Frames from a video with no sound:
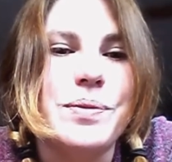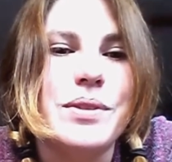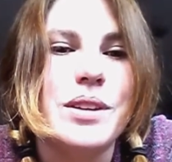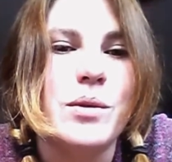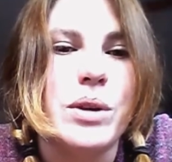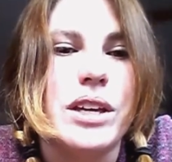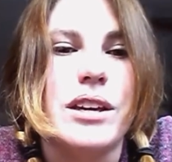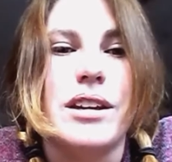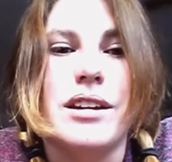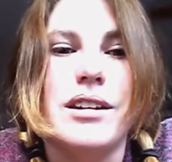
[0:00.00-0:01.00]

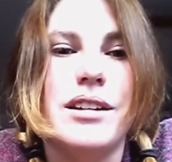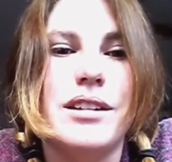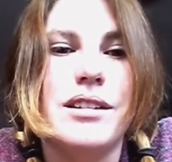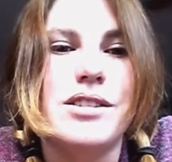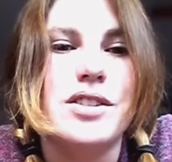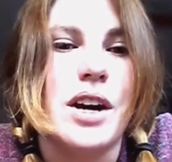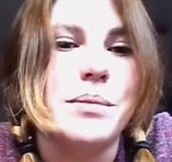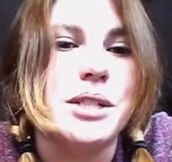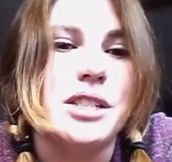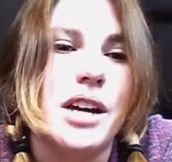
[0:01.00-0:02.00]
We stopped in
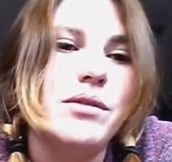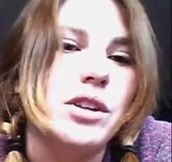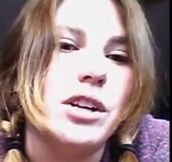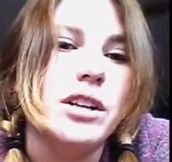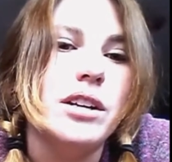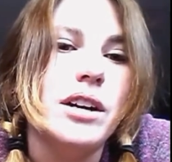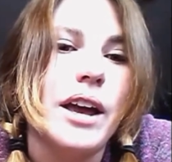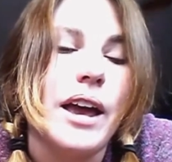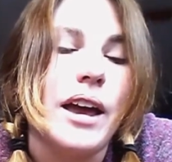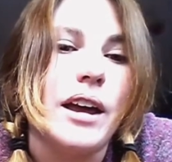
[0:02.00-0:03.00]
Denver,
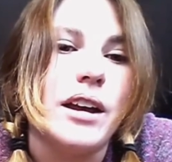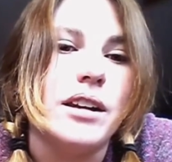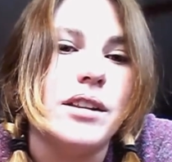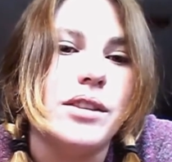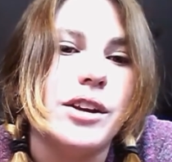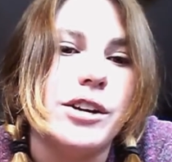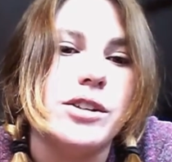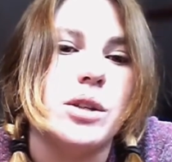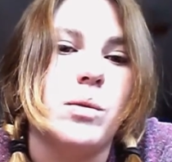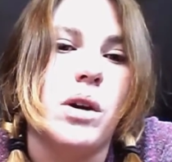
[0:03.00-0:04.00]
and there is a
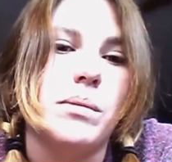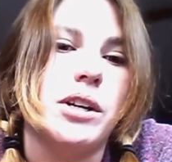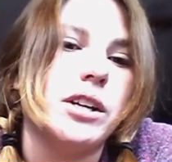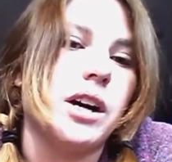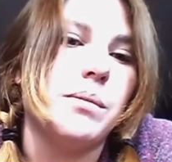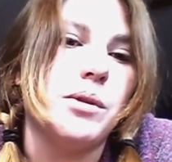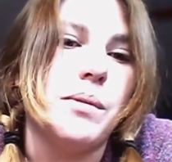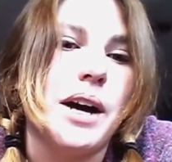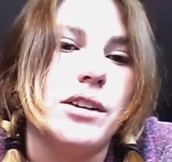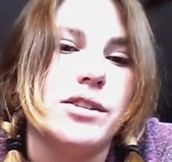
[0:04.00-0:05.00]
Walmart a couple
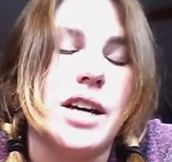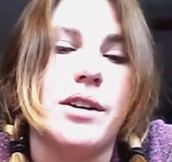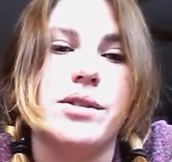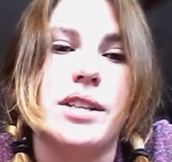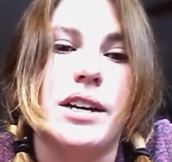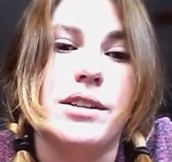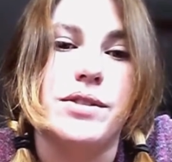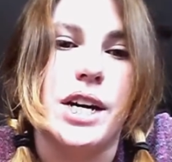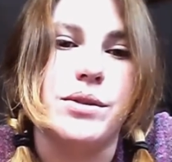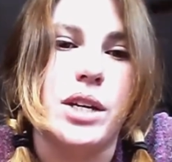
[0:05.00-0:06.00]
miles outside of
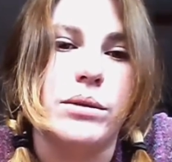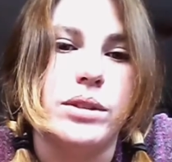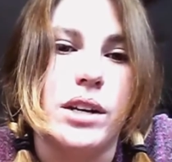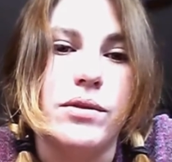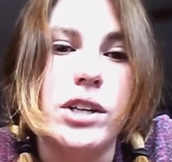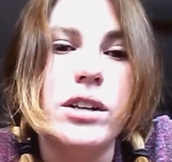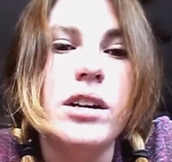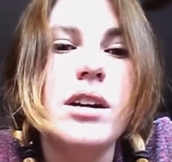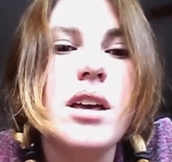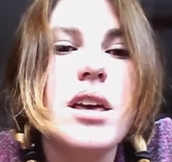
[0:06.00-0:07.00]
downtown Denver.
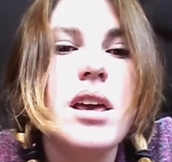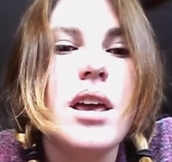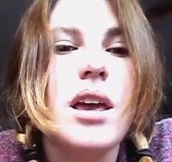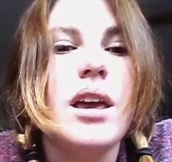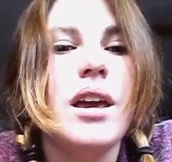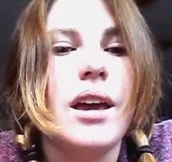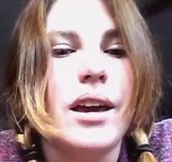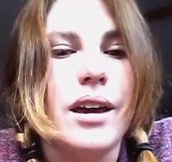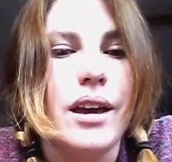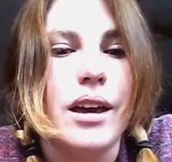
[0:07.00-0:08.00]

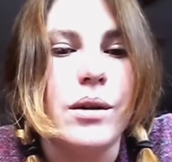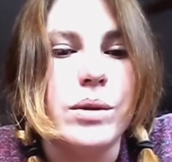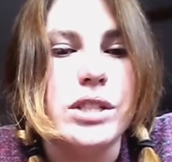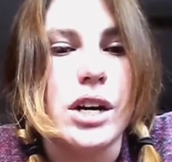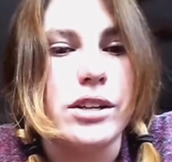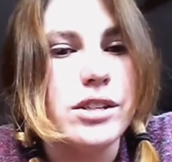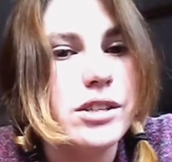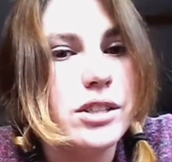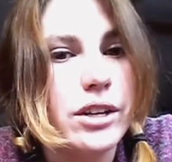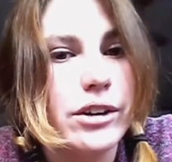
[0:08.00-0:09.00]
And we talked to the
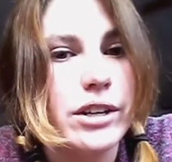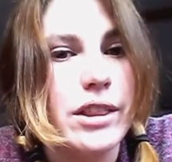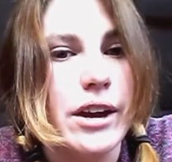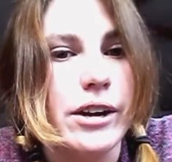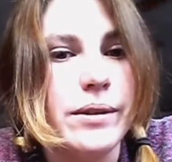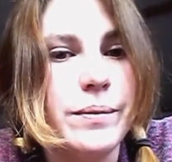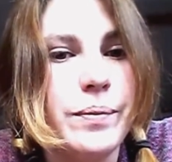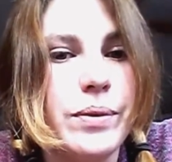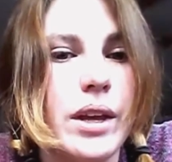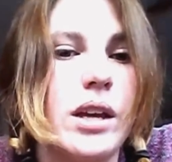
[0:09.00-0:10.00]
security there,
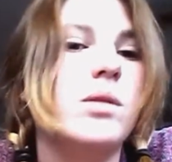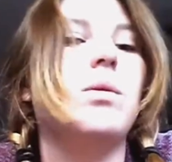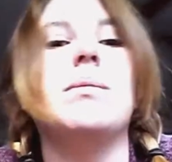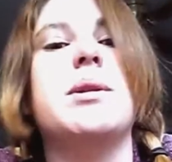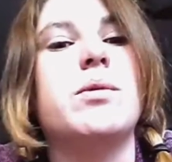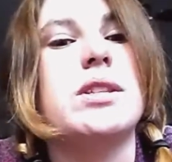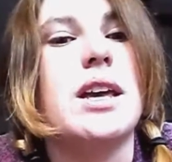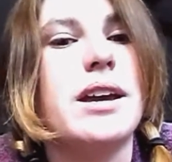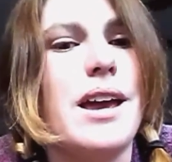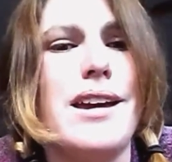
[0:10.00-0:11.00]
and the woman was like,
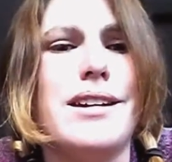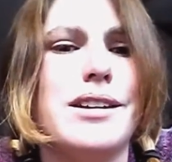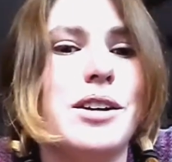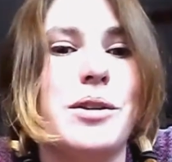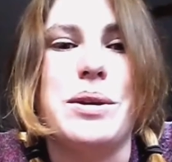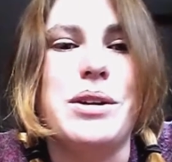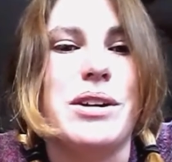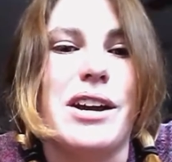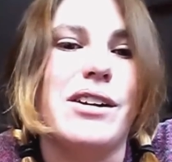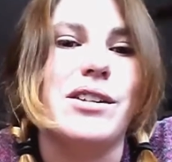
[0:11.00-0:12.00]
hey, you know, we
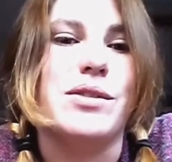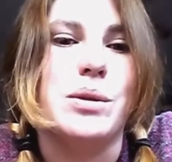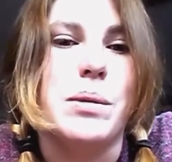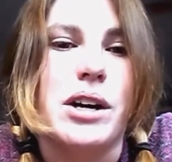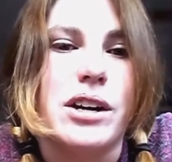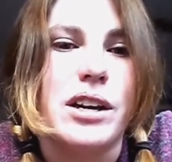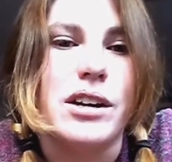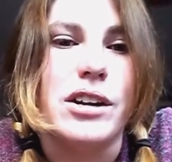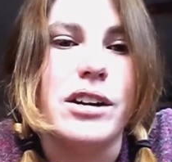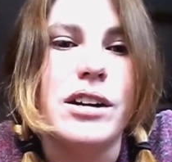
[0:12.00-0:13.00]
care if you park
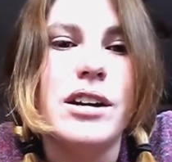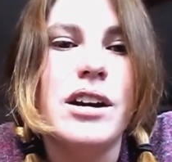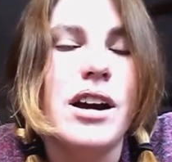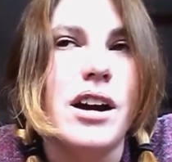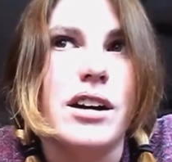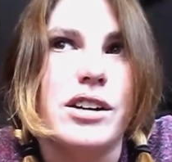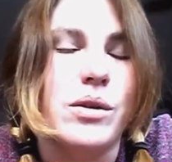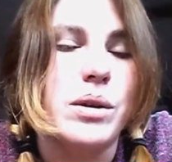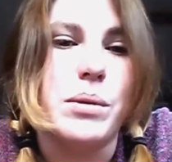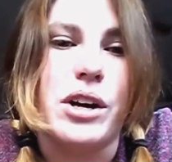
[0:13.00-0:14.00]
here. You can
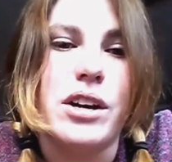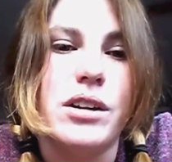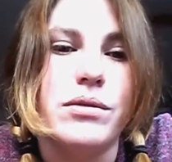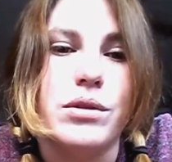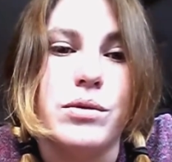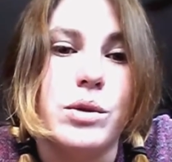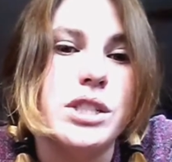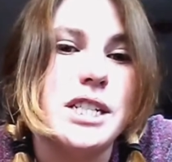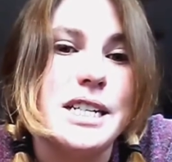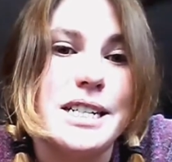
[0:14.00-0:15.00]
park here for
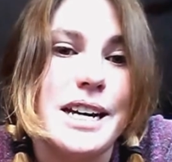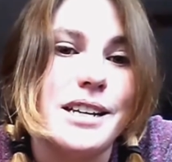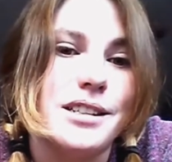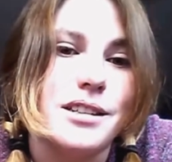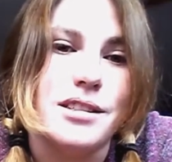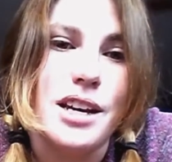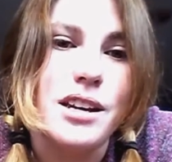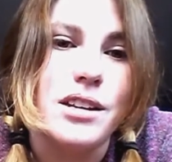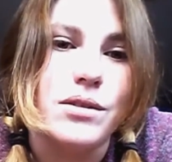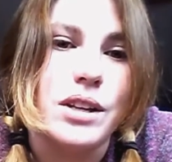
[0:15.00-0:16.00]
14 days
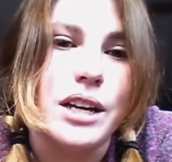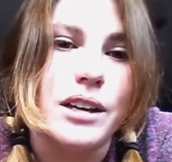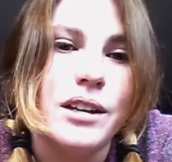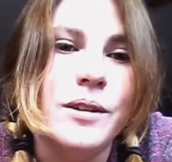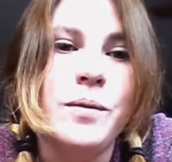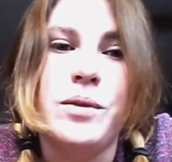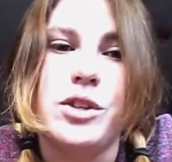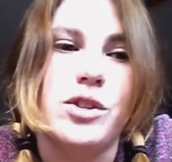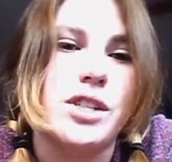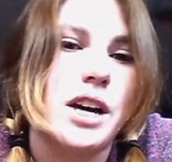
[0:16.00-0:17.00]
consecutively. You
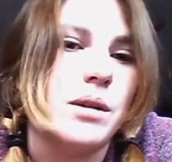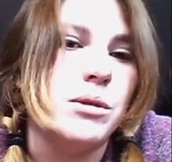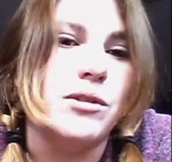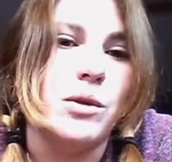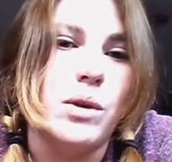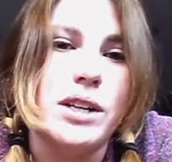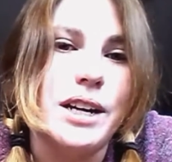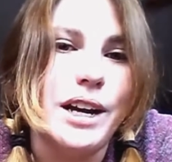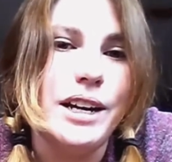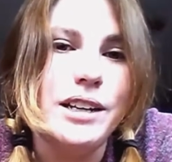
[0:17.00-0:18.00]
just got to move it one
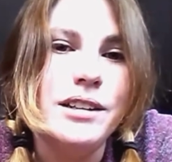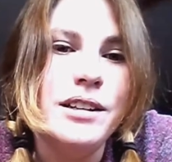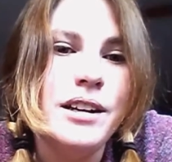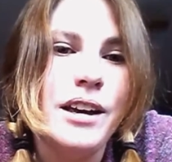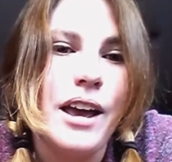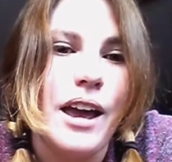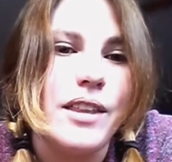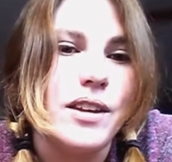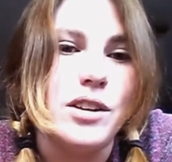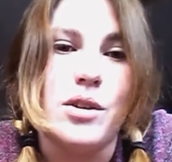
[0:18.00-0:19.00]
day, and
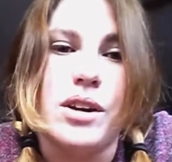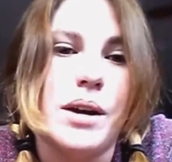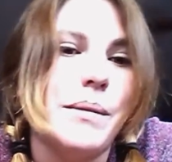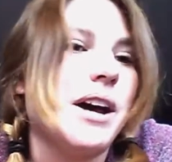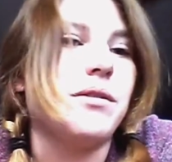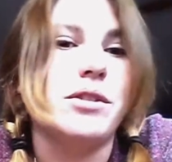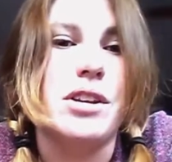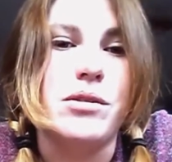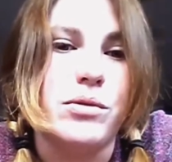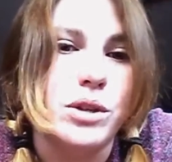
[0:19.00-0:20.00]
then you can come back for another
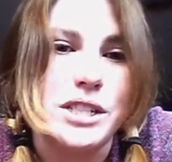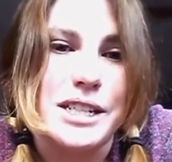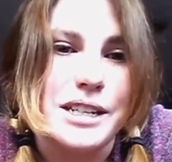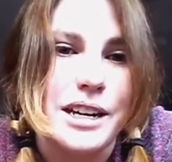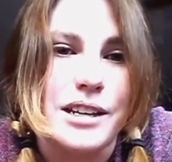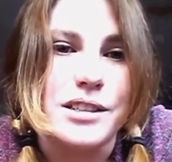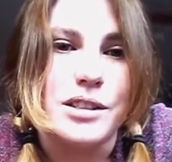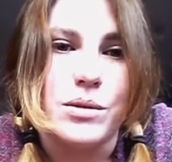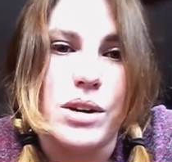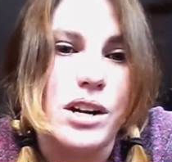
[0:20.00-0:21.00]
14 days and do it
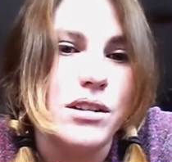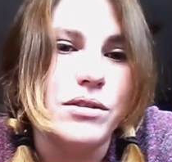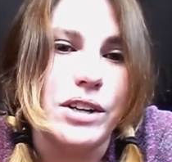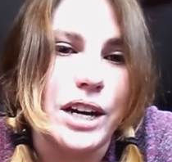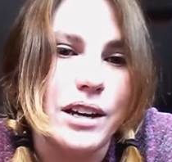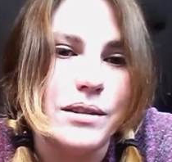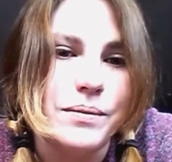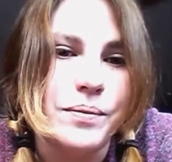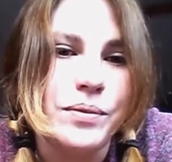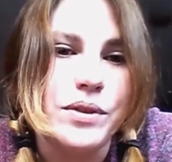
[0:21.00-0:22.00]
all over again.
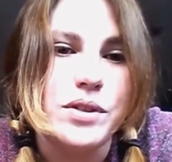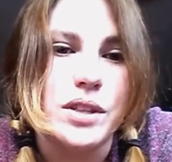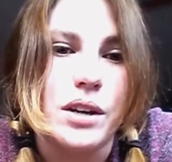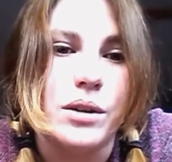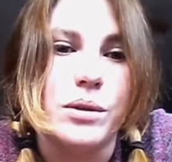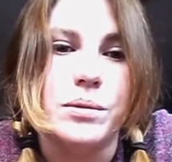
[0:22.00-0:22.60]
So